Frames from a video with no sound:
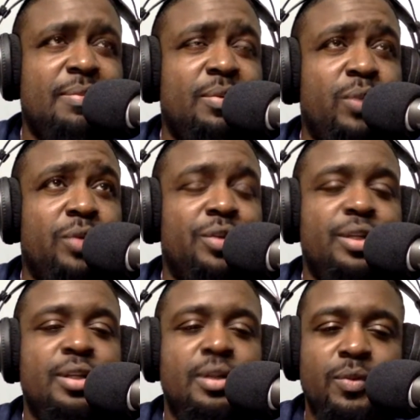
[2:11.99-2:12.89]
Wilson.
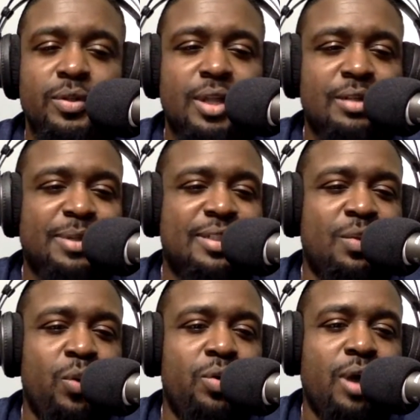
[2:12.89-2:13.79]
Wilson. I was about to say
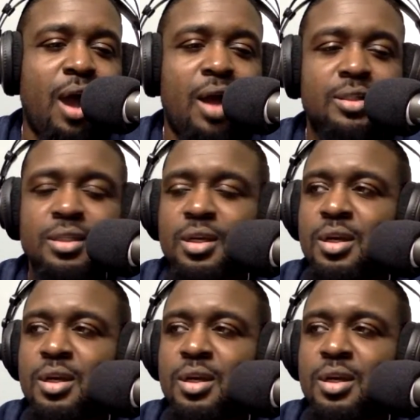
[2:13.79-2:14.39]
Will Cox.